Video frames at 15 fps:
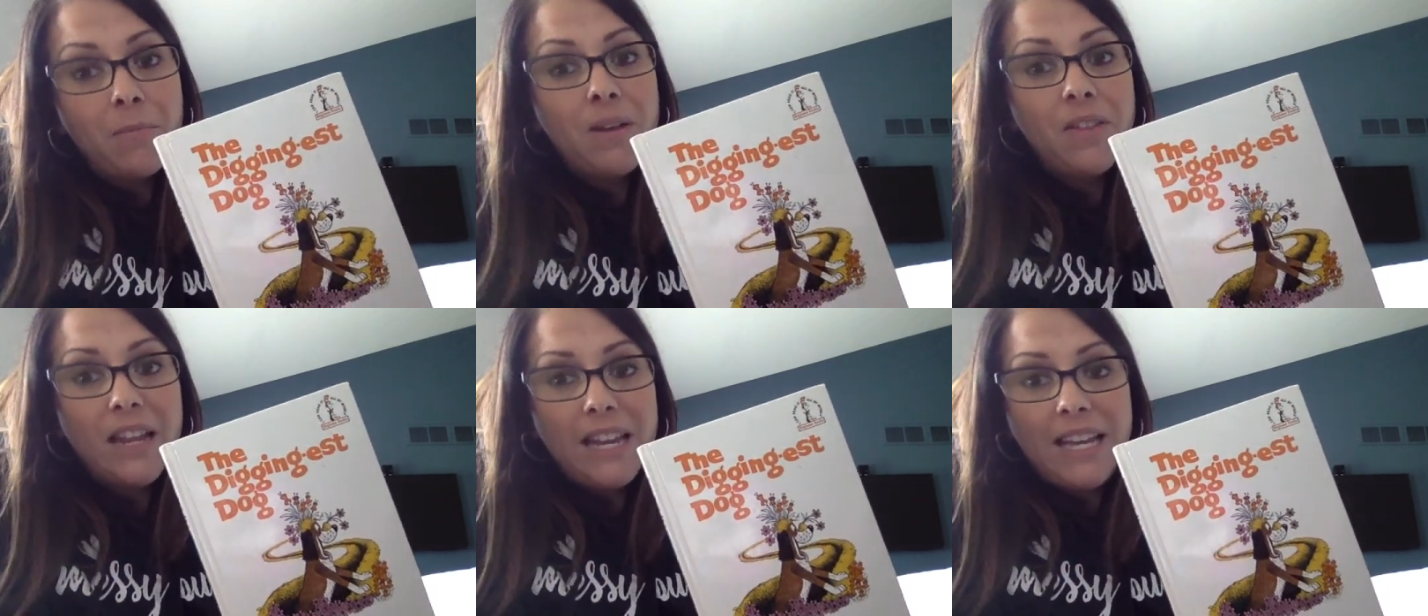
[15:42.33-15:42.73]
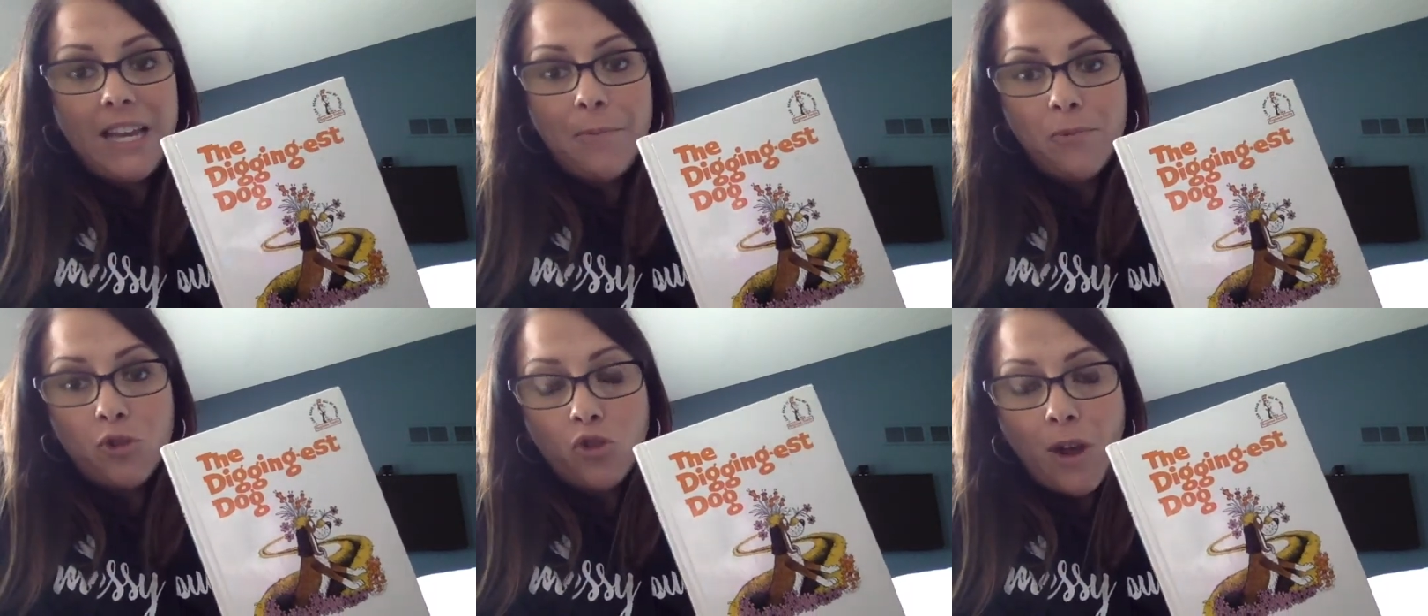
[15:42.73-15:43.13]
but then he
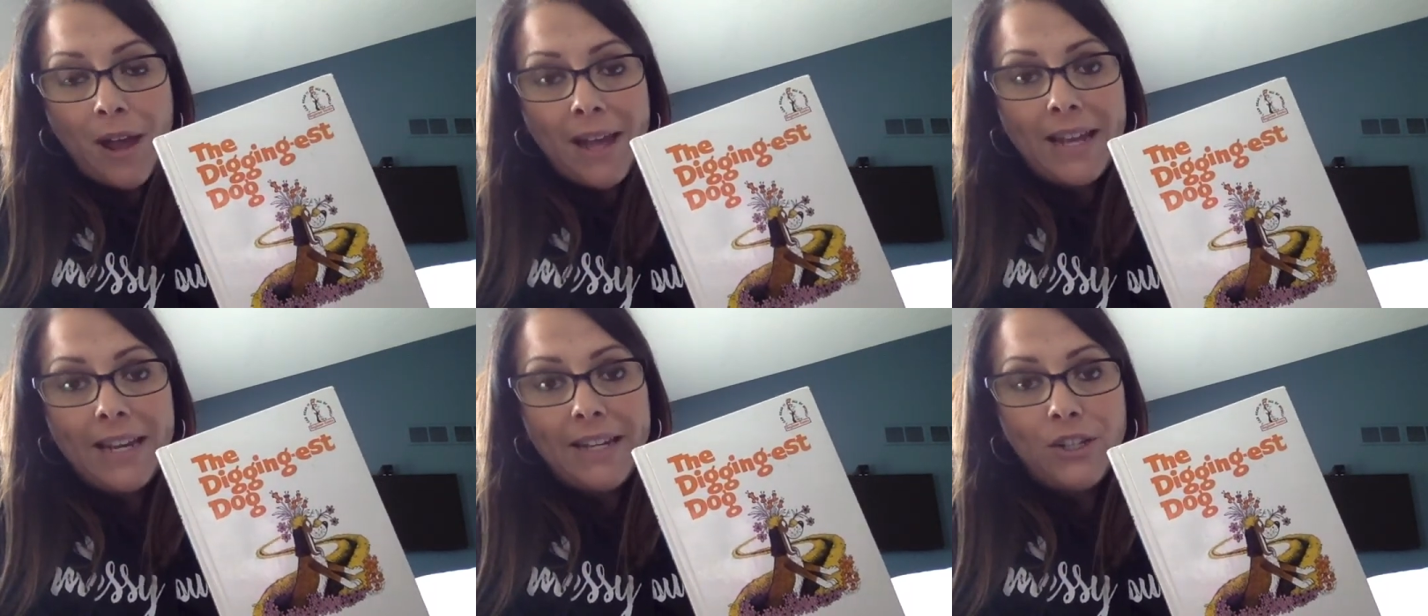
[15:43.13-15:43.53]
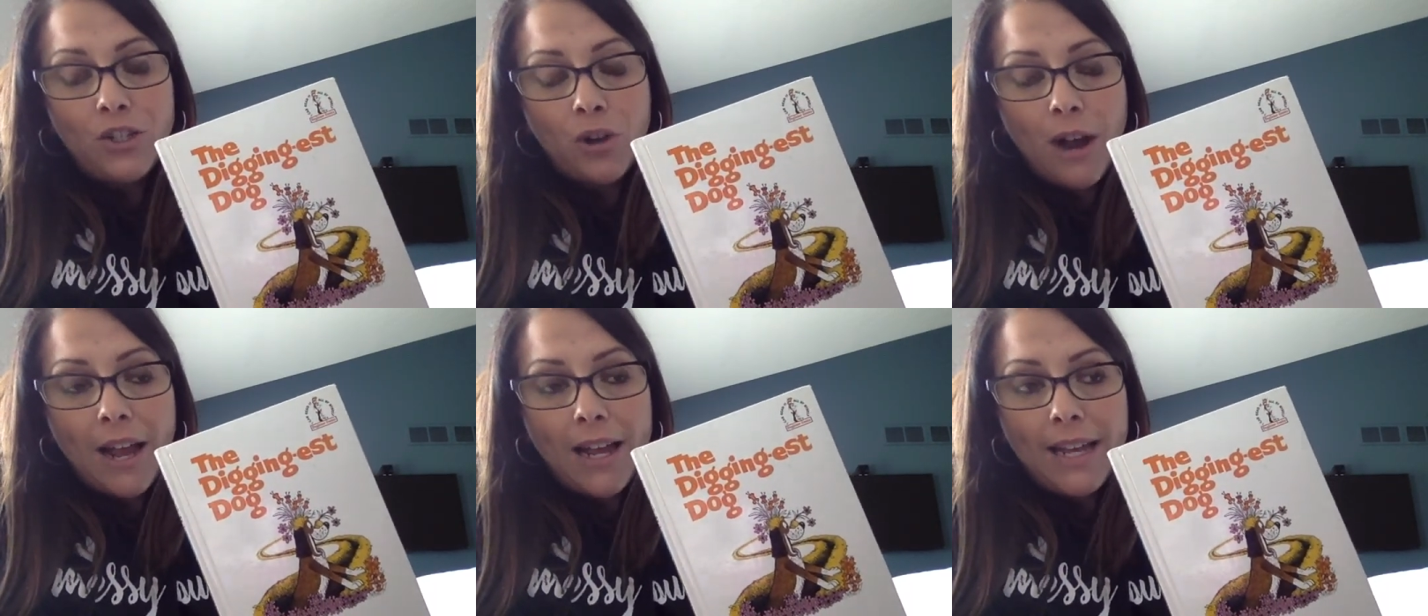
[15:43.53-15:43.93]
keeps trying and he
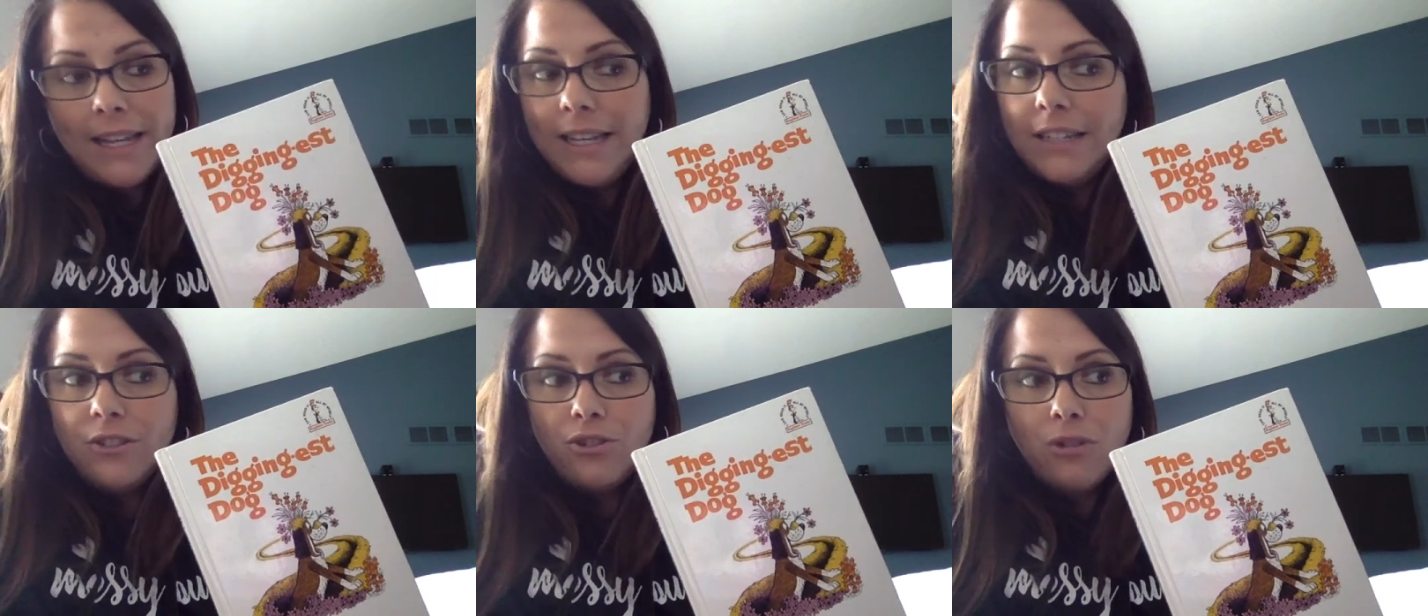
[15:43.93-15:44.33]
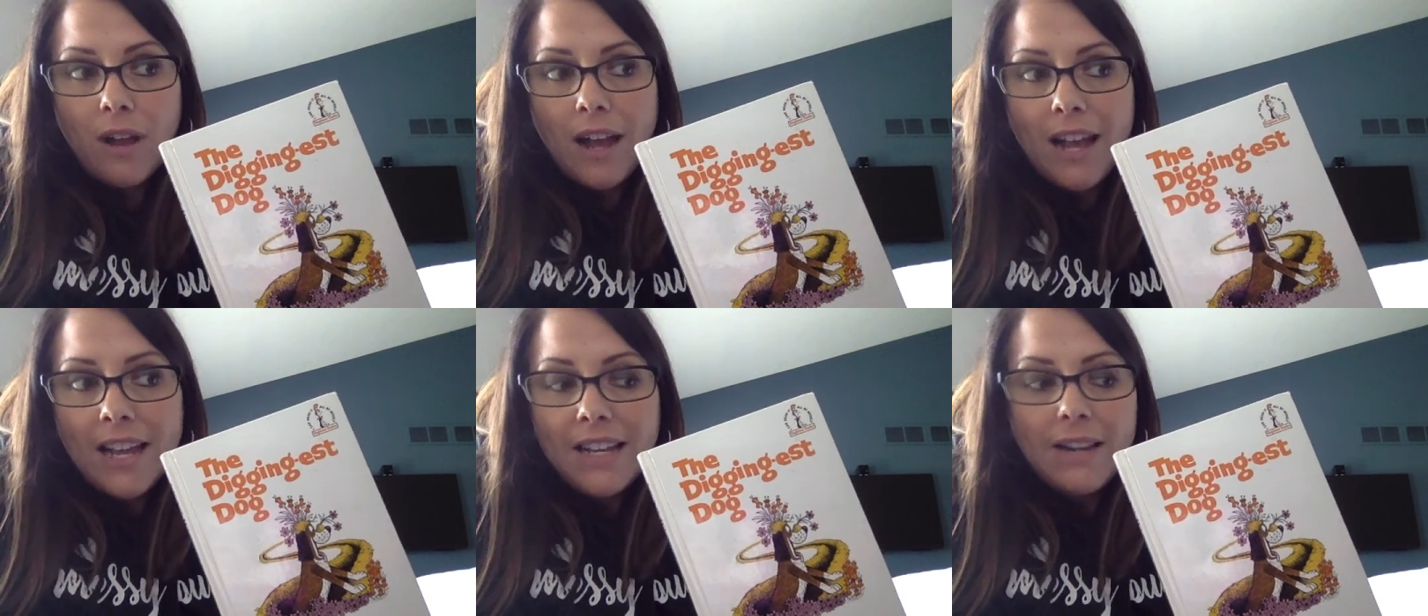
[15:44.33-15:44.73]

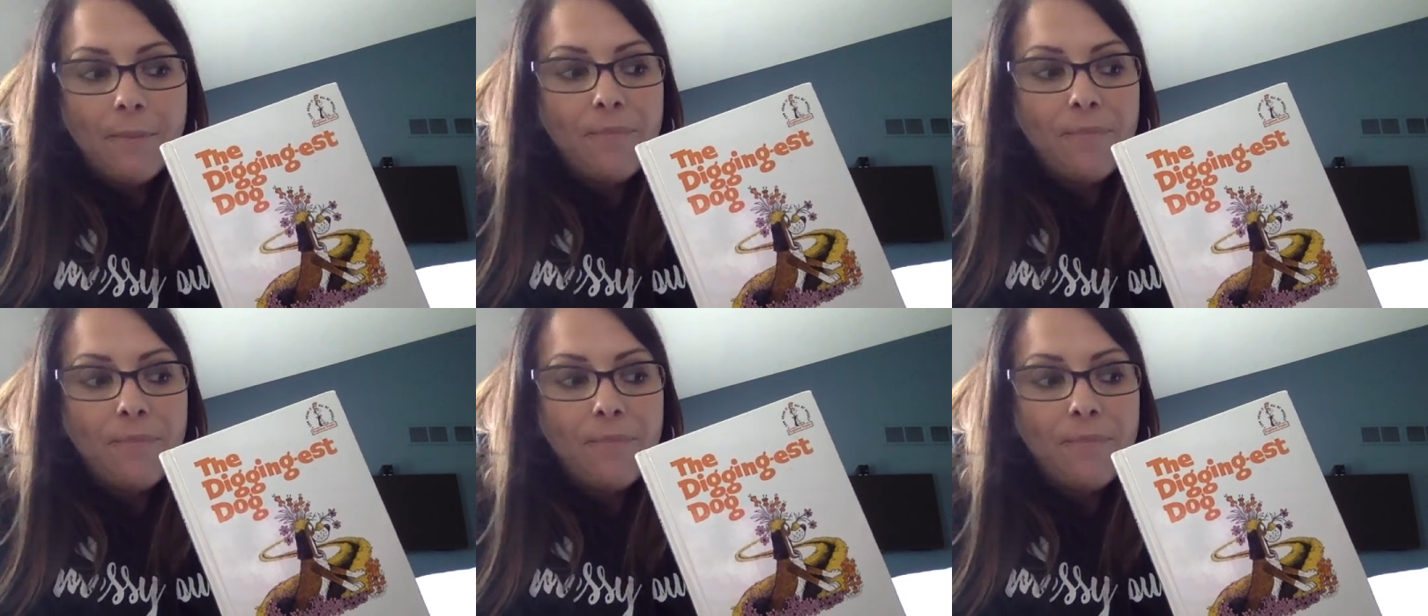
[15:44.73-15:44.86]
tried,